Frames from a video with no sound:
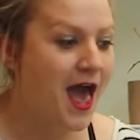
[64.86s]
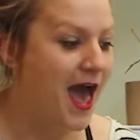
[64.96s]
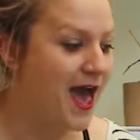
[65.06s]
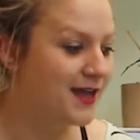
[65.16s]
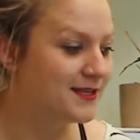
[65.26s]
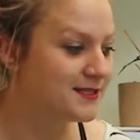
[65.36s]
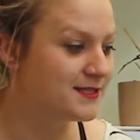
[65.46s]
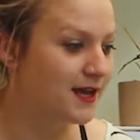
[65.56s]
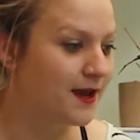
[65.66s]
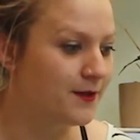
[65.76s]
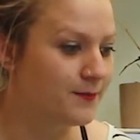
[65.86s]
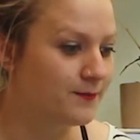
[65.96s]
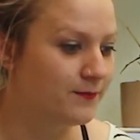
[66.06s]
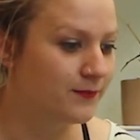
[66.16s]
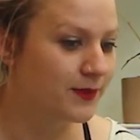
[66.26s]
And
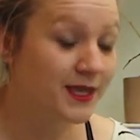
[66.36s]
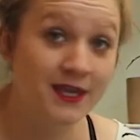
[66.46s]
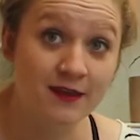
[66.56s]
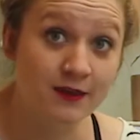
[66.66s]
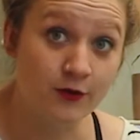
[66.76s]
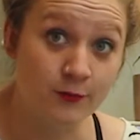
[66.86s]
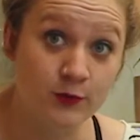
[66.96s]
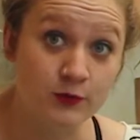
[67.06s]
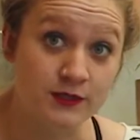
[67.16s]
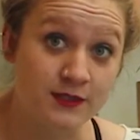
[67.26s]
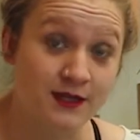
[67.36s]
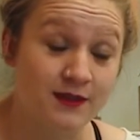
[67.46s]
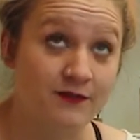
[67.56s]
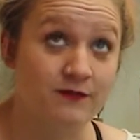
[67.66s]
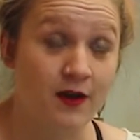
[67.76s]
here they're imported and
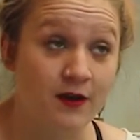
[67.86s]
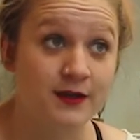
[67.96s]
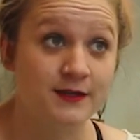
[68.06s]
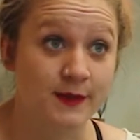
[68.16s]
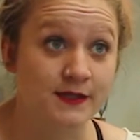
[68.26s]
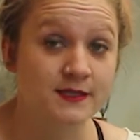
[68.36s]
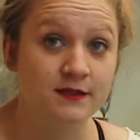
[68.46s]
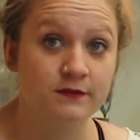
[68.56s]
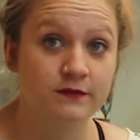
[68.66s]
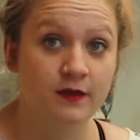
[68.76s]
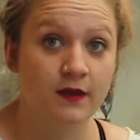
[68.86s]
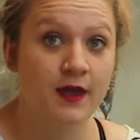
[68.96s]
they're very expensive.